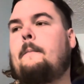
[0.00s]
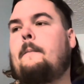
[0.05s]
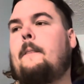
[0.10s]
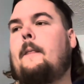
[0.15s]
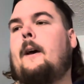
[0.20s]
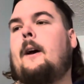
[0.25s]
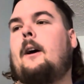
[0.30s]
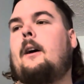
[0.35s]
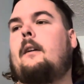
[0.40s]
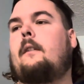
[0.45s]

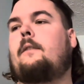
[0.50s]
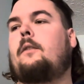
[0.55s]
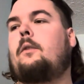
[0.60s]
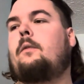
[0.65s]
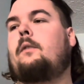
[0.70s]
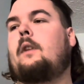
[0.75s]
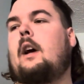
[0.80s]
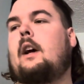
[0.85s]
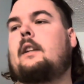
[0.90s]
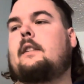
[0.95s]
If you've
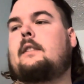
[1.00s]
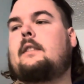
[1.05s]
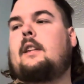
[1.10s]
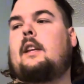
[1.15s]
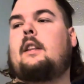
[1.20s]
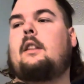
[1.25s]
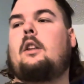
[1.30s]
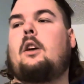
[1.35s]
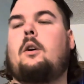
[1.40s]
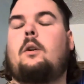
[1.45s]
not
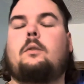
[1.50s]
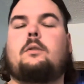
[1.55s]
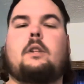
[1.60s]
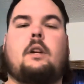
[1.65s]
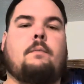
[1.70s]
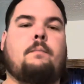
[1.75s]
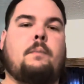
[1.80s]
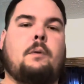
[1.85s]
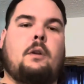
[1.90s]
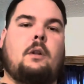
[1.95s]
seen those, I'll
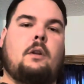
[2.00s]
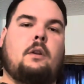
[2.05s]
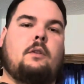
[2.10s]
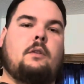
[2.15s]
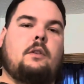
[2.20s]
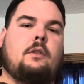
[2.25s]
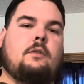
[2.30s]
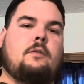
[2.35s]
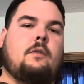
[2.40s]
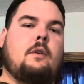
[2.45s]
put a little
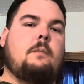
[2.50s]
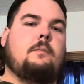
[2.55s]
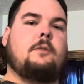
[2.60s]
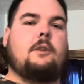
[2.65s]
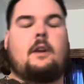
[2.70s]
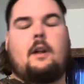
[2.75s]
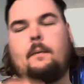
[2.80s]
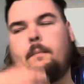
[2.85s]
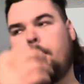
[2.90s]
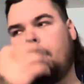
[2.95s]
description
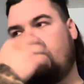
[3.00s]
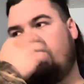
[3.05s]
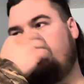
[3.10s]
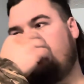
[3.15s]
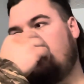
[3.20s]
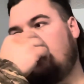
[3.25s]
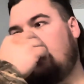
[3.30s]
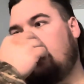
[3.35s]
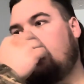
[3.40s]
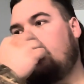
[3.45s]
up of them
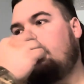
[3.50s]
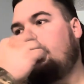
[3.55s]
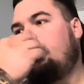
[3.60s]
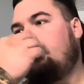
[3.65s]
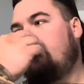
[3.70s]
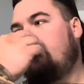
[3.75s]
here.